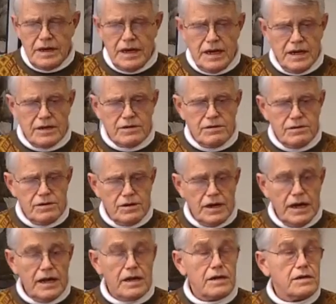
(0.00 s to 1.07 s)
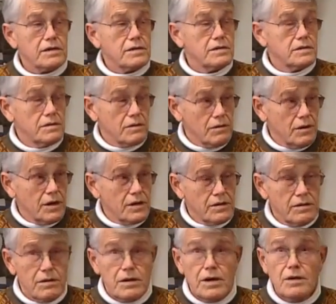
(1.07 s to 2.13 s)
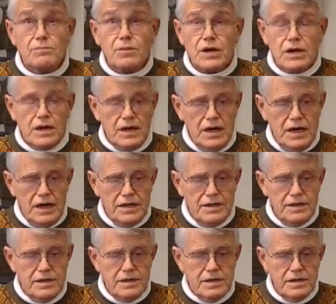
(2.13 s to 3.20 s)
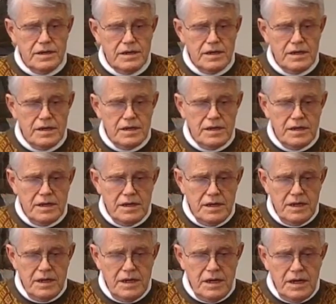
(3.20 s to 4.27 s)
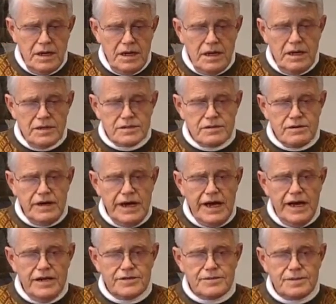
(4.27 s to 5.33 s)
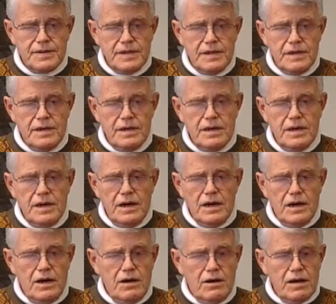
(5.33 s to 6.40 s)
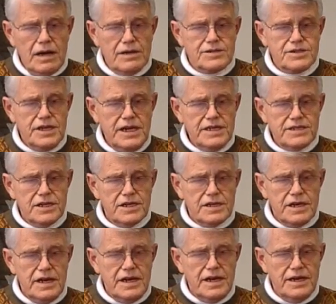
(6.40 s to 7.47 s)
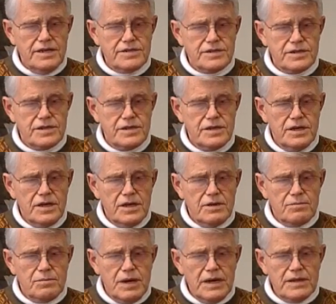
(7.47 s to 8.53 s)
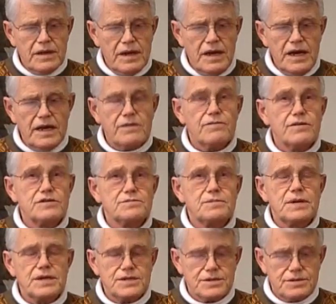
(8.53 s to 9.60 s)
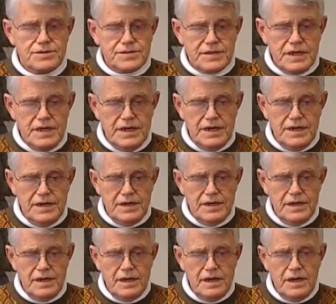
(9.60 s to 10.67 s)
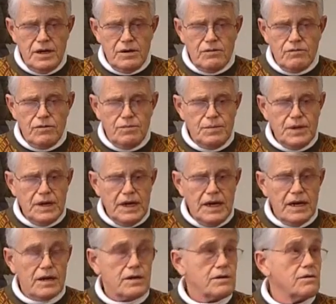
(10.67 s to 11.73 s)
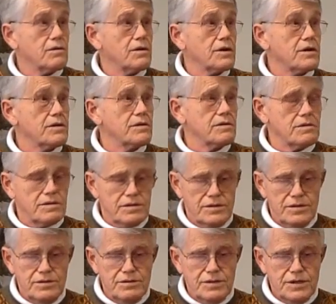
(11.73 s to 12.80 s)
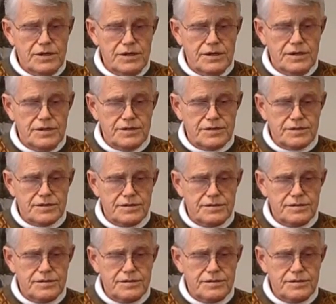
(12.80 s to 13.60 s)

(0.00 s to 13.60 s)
allegorical umbrella idea is grasped, all our changing days, by the light of the spiritual sun, will be allegorical New Years,